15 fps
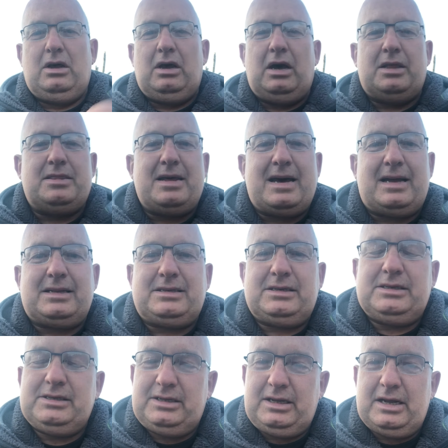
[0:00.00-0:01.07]
And that
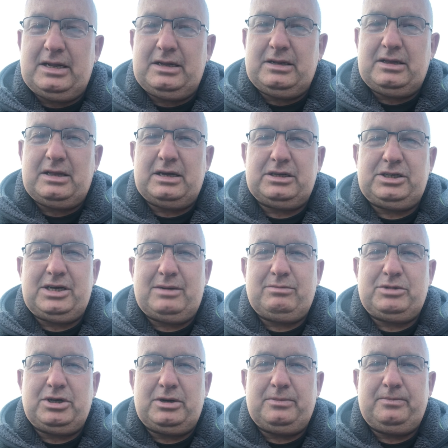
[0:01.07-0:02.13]
is the end of that
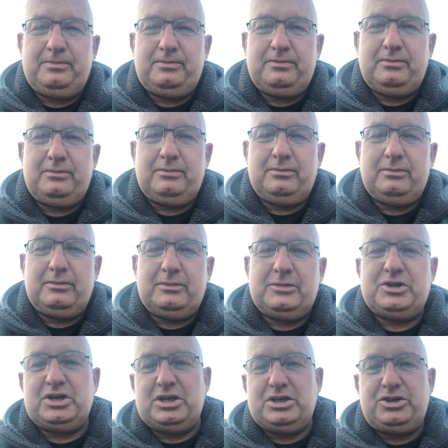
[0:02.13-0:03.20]
chapter.
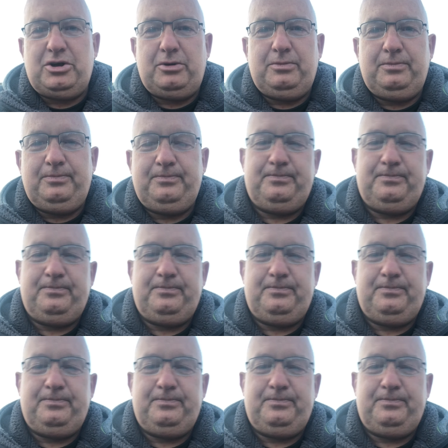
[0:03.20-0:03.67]
See you soon.